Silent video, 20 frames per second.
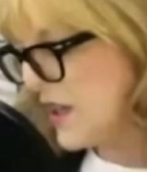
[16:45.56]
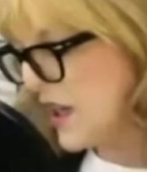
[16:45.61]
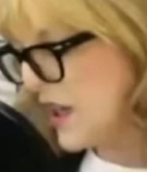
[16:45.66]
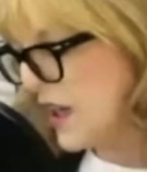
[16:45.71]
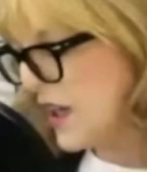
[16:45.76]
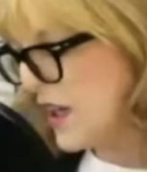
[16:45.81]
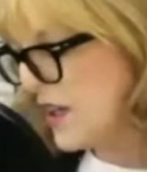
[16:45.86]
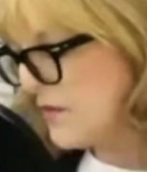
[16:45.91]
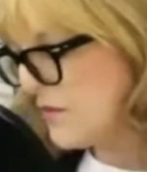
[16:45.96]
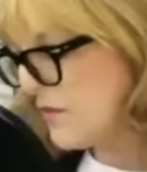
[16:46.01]

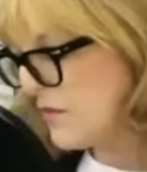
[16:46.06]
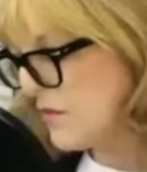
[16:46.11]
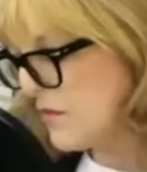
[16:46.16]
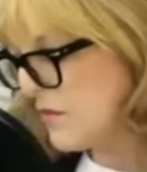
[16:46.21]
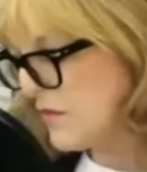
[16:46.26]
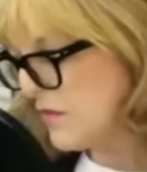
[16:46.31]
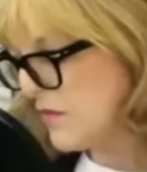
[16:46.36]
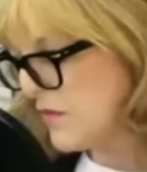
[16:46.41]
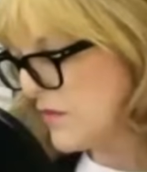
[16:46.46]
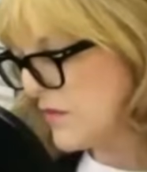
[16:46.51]
I'm
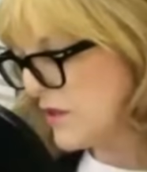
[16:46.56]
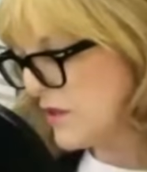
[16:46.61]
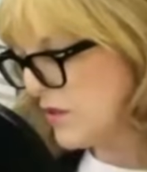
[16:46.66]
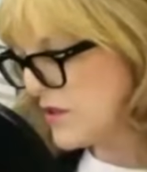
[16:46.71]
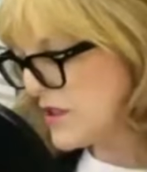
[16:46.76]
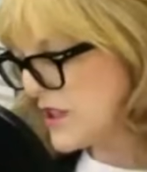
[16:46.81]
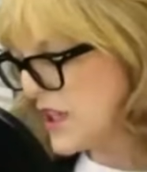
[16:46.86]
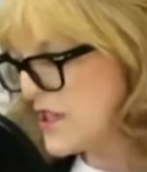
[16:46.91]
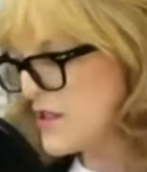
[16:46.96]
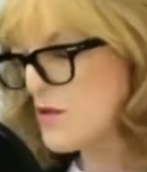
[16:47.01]

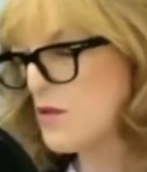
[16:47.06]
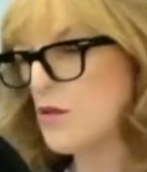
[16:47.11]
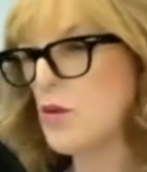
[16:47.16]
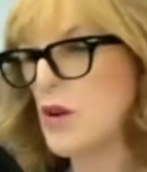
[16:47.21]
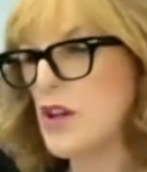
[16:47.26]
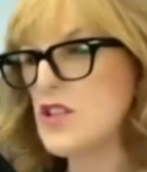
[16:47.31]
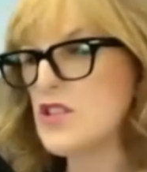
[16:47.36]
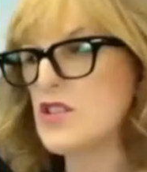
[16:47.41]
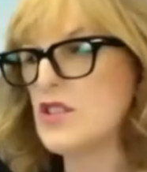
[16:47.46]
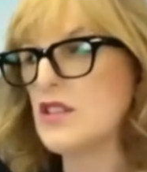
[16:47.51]
going to ask you a
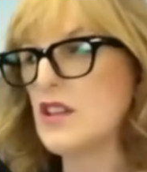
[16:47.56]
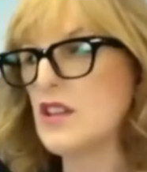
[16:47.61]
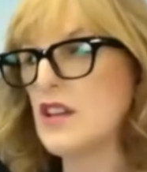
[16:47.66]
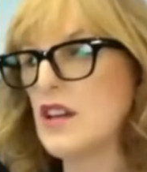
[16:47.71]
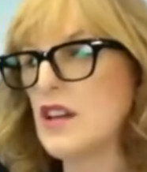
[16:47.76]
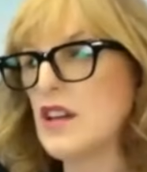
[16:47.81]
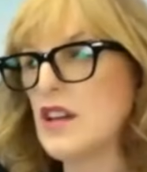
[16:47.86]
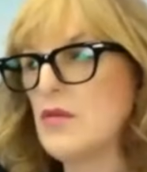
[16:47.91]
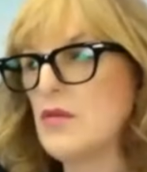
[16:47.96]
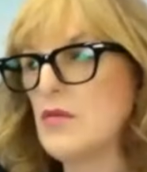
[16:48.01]
question that
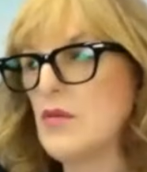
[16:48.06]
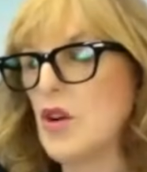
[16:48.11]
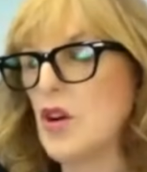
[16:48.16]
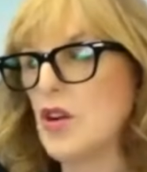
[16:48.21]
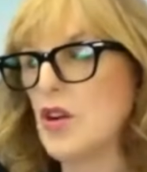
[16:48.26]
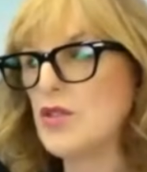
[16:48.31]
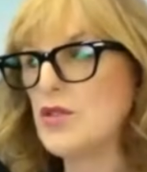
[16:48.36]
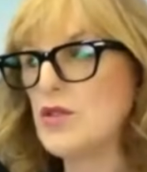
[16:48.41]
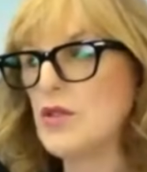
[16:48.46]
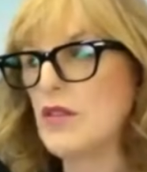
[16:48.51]
I
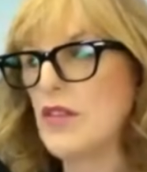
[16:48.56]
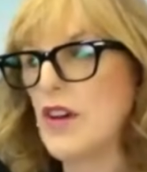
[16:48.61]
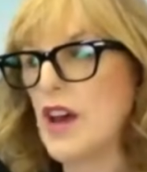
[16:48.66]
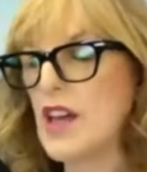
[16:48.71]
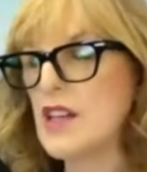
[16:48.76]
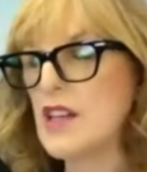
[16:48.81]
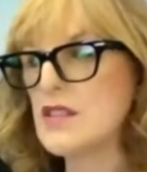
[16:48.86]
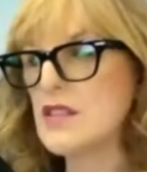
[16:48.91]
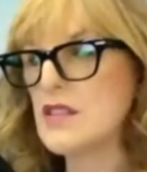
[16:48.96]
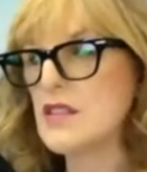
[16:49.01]
ought to have
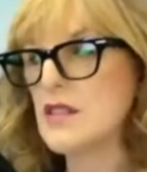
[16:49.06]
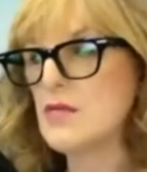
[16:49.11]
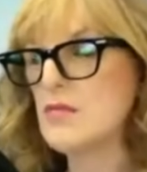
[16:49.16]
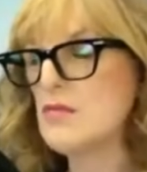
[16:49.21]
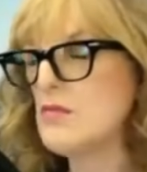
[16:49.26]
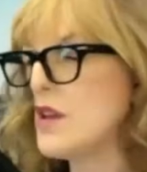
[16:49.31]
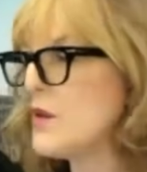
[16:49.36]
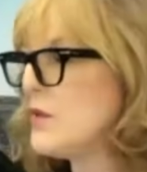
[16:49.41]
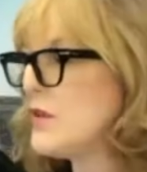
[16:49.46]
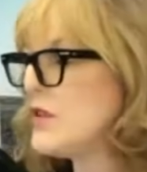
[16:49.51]
asked
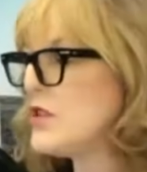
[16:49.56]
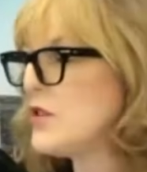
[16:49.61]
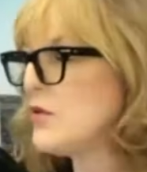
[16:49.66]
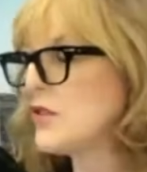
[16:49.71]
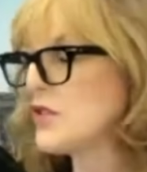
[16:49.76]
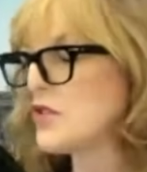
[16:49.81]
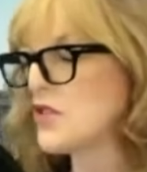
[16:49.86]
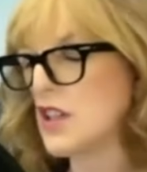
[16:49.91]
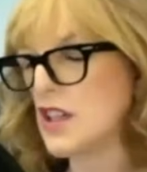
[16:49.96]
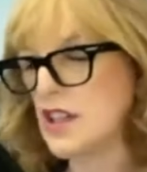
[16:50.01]
maybe 2
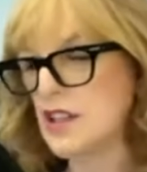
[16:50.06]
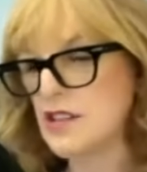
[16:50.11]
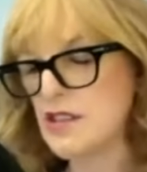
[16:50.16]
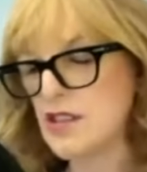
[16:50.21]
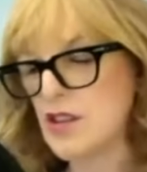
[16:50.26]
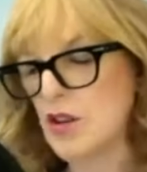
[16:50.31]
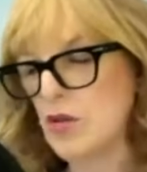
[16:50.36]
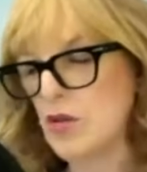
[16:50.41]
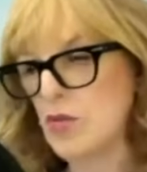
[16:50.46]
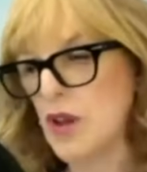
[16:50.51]
or 3 years
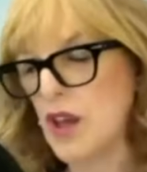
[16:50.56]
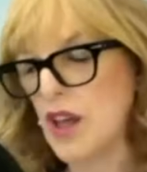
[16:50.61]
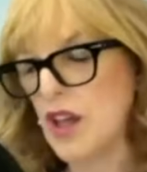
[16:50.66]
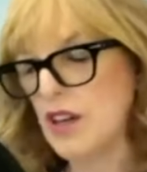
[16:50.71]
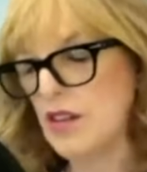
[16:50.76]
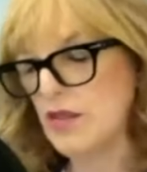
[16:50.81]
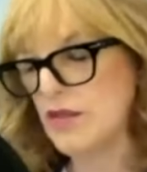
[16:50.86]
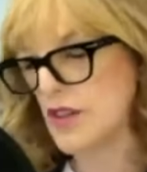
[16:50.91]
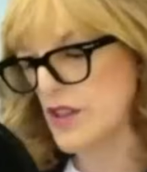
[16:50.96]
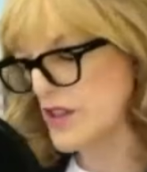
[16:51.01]
ago when we had
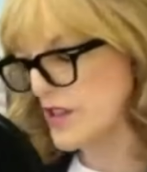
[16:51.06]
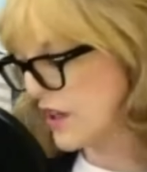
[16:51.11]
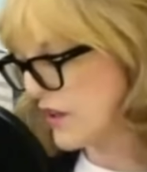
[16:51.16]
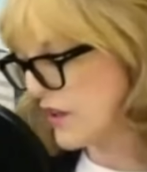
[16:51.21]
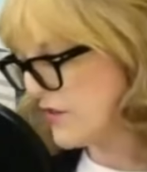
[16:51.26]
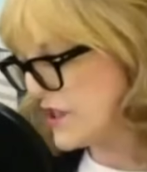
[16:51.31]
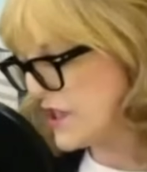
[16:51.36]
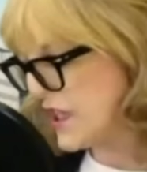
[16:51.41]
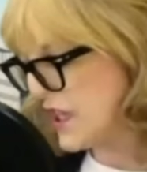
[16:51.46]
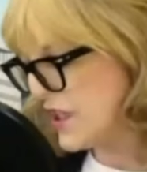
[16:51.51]
our first
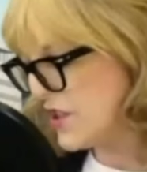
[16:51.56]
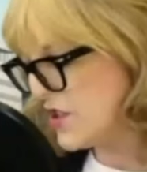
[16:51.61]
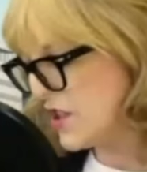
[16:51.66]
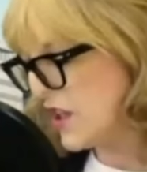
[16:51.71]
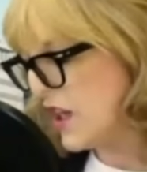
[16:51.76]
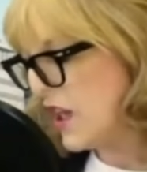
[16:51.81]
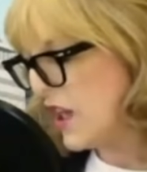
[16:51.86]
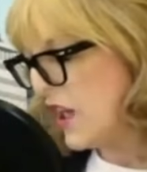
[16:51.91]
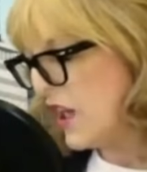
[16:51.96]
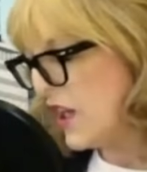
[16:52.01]

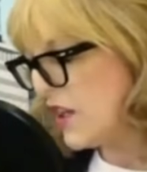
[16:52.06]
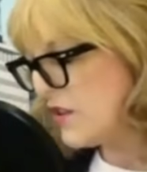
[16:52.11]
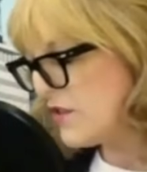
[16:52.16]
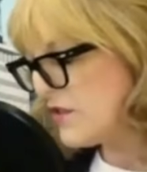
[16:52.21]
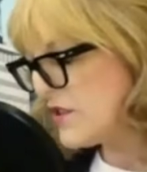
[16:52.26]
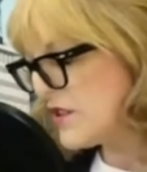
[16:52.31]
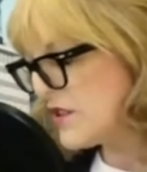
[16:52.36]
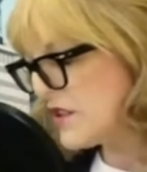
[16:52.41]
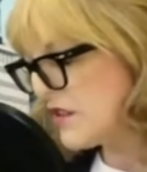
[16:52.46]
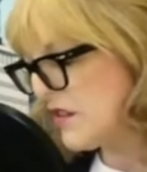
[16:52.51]
conversation. How
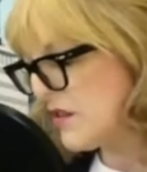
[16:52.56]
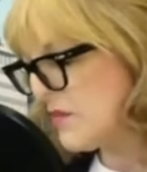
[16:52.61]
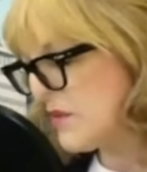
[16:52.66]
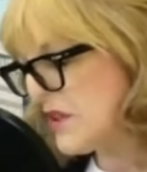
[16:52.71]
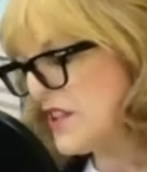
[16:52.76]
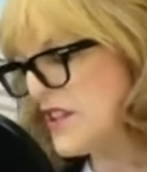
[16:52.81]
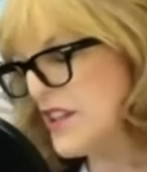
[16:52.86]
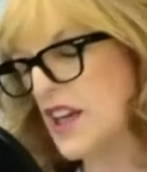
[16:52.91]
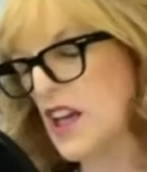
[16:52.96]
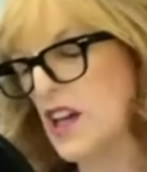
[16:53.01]
does Green
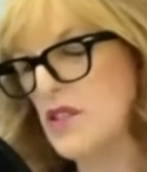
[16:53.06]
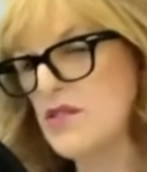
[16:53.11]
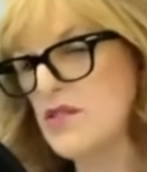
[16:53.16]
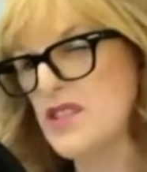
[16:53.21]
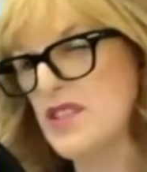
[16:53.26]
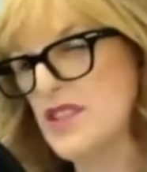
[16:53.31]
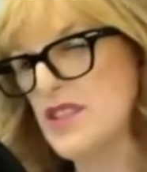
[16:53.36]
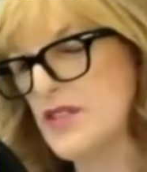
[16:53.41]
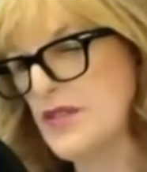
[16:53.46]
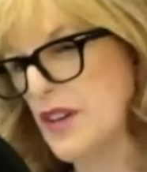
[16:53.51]
Building
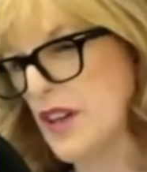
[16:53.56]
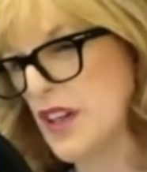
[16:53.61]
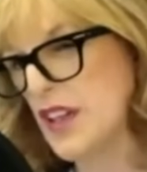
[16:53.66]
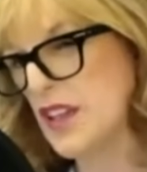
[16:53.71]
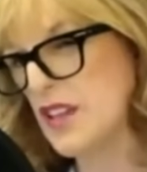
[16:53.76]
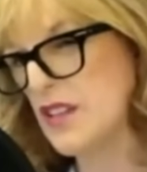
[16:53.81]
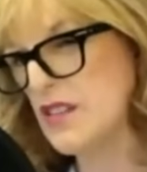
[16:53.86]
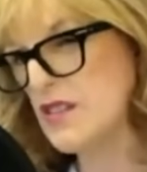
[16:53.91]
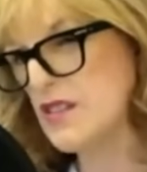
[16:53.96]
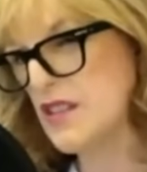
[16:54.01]
Council
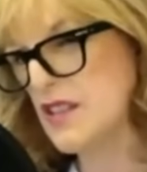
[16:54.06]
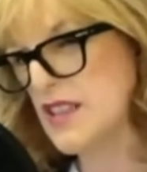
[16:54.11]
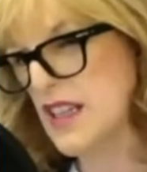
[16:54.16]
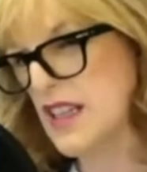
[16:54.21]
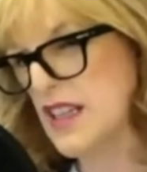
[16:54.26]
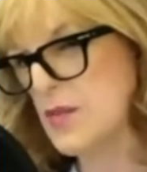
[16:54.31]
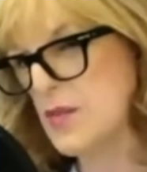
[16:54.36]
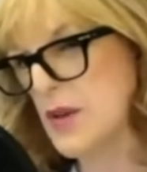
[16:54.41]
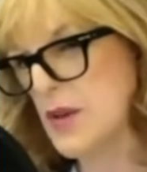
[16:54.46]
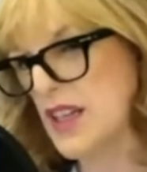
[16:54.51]
define
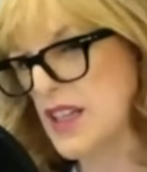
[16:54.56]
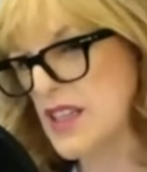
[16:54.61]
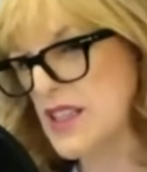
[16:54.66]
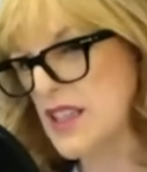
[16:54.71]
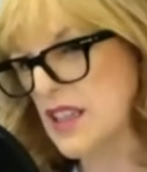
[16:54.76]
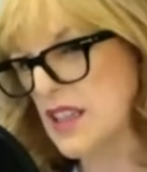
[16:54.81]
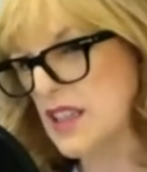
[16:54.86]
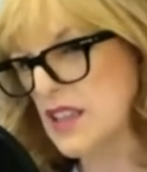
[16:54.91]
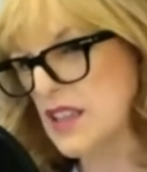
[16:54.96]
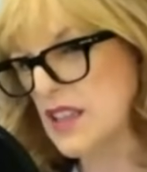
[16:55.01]
sustainability?